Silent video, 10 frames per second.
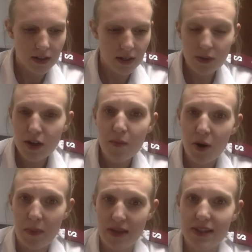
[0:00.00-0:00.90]
It was on
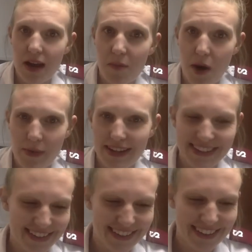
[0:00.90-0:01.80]
purpose, I
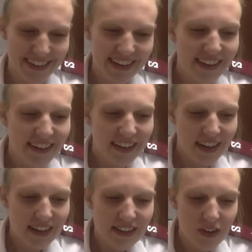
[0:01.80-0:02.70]
promise.
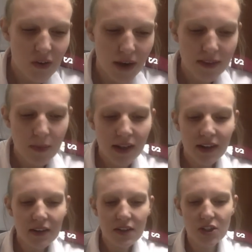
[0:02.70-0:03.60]
And so at the
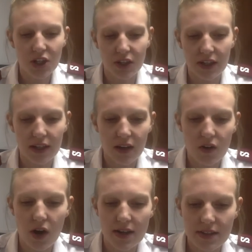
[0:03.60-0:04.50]
beginning of their journey
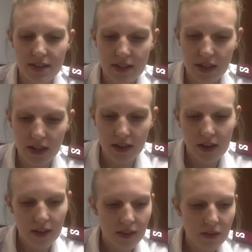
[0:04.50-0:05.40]
across the sea,
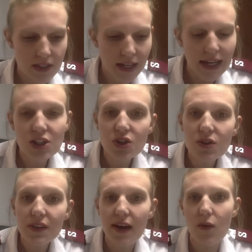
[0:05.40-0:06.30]
there was an
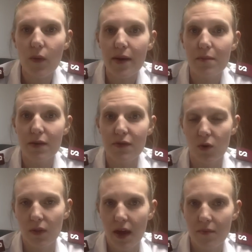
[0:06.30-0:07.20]
angel that went
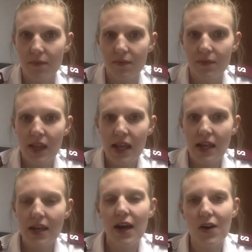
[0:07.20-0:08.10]
before them.
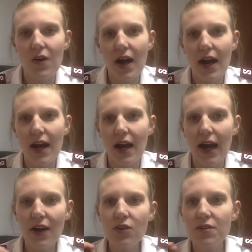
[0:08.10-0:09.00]
Now,
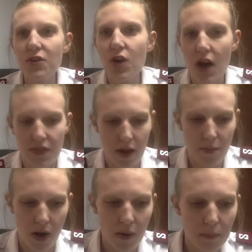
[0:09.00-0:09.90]
I don't know if you caught that
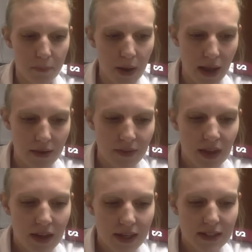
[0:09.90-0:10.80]
part, but
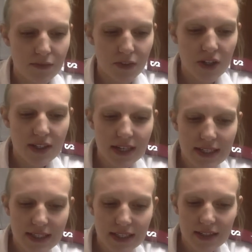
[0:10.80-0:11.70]
verse
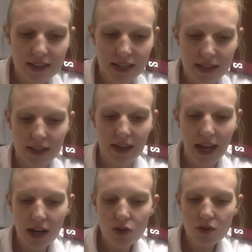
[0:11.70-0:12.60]
19 states that the
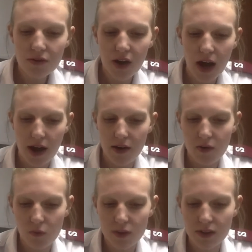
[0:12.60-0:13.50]
angel of God
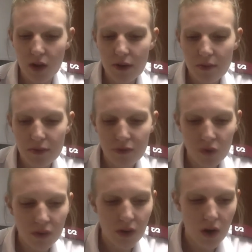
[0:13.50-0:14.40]
was going
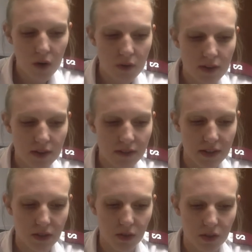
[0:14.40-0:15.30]
before the host of
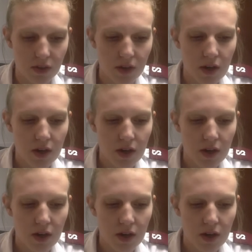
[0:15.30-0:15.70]
Israel.